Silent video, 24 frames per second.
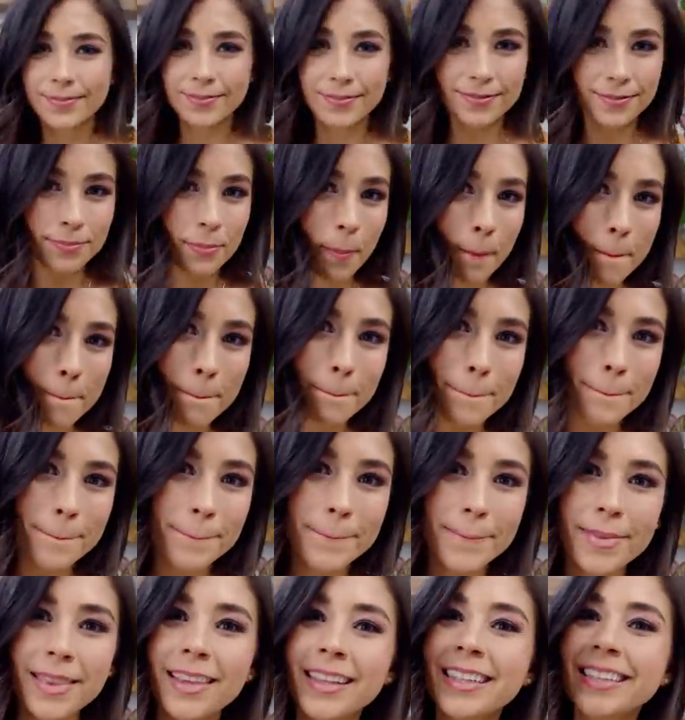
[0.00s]
and your
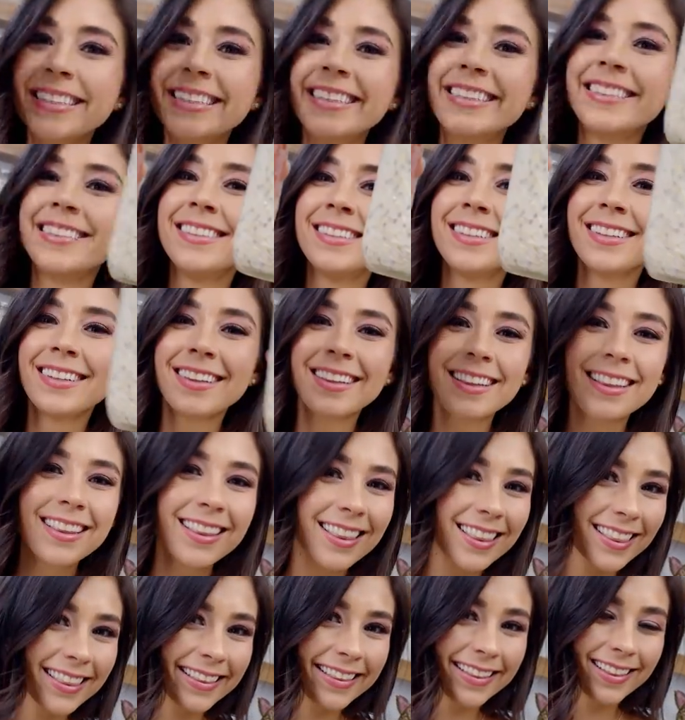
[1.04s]
family. It helps
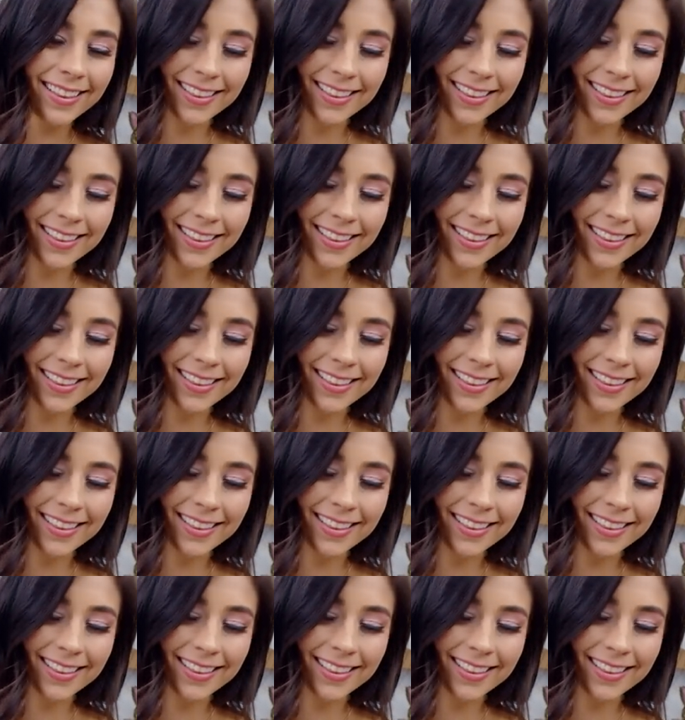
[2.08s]
support this